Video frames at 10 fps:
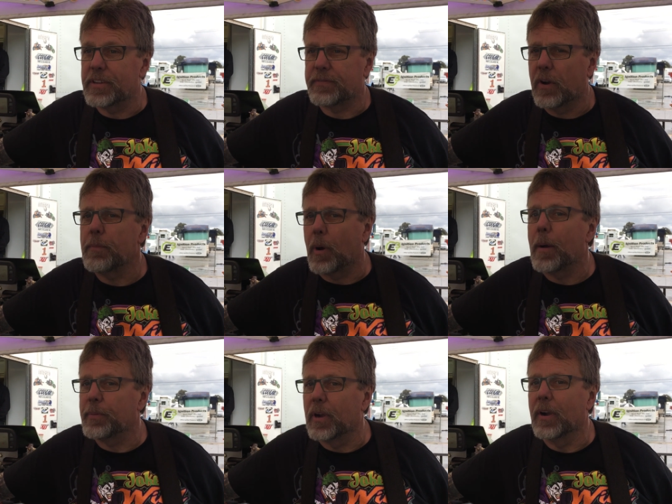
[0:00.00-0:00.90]
It's very
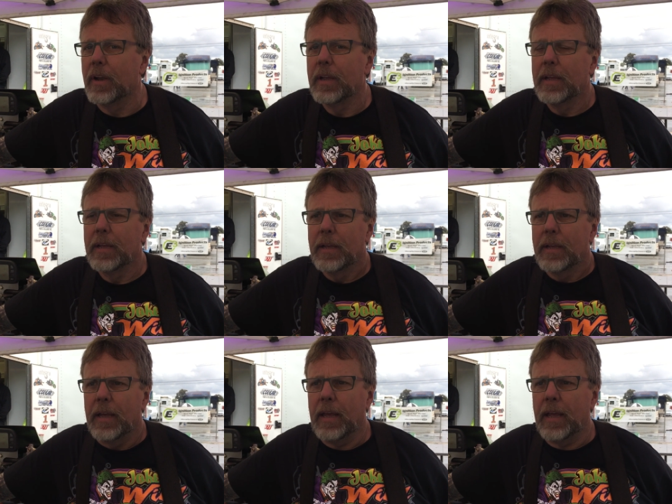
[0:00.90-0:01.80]
popular.
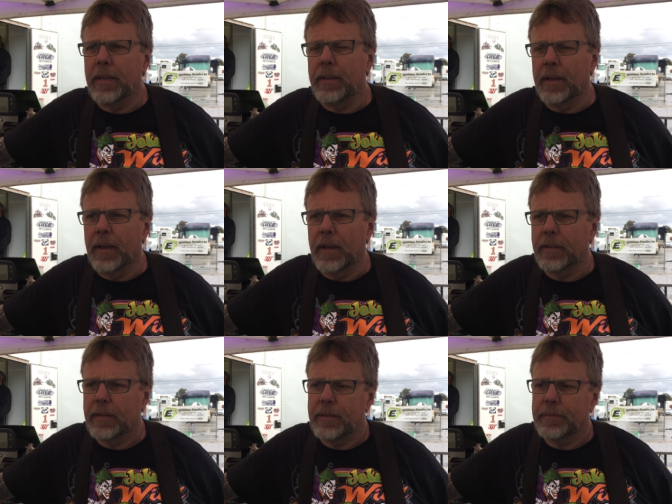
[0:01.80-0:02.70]
And
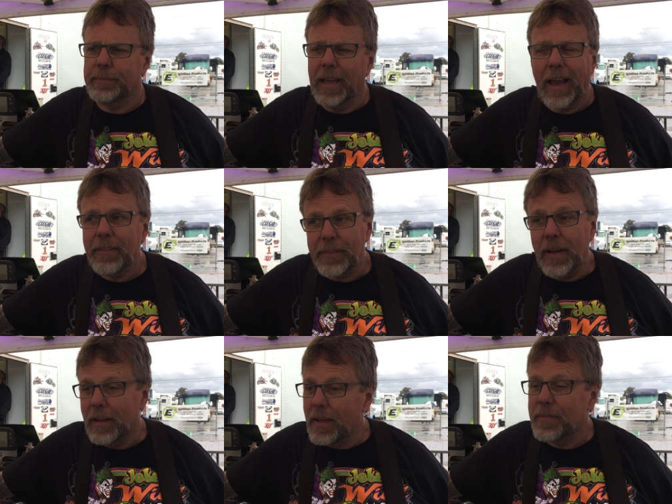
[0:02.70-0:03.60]
yeah,
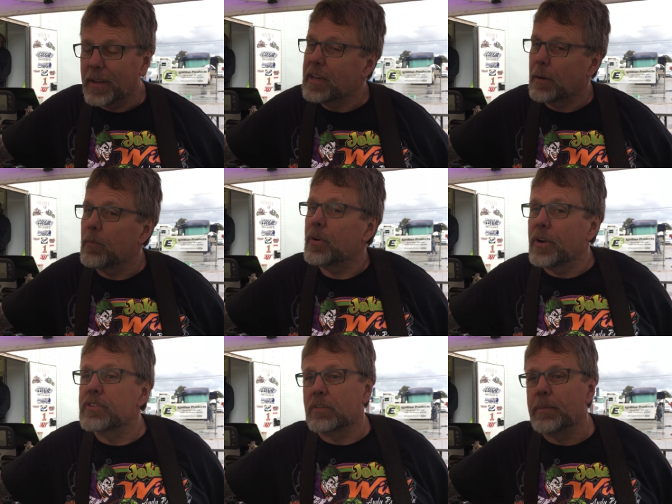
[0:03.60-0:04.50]
I think a couple more
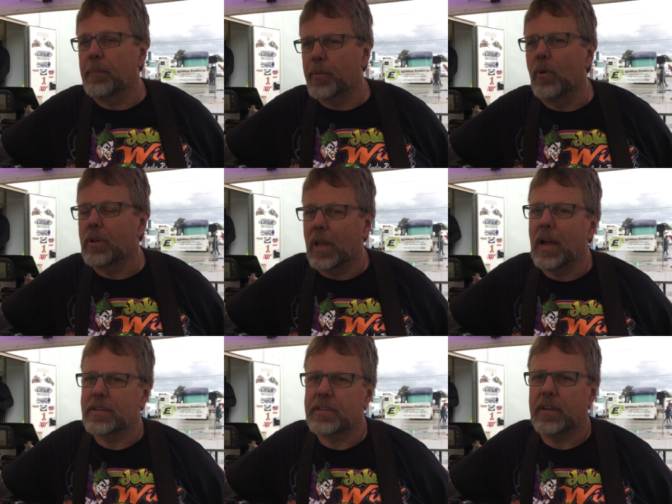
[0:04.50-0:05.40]
years we'll be a pro
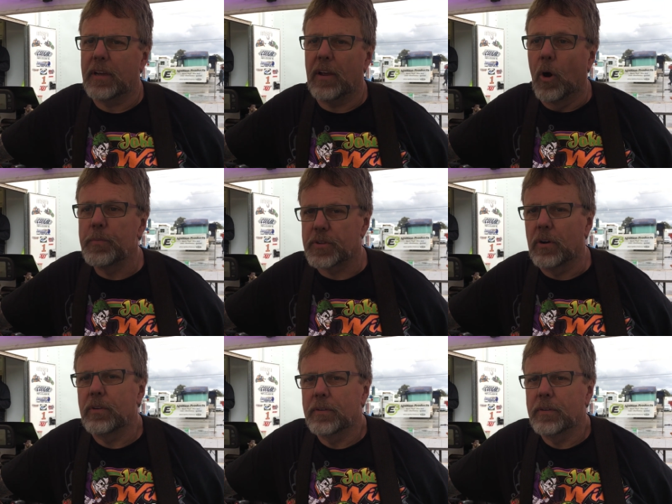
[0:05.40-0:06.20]
class. I hope so.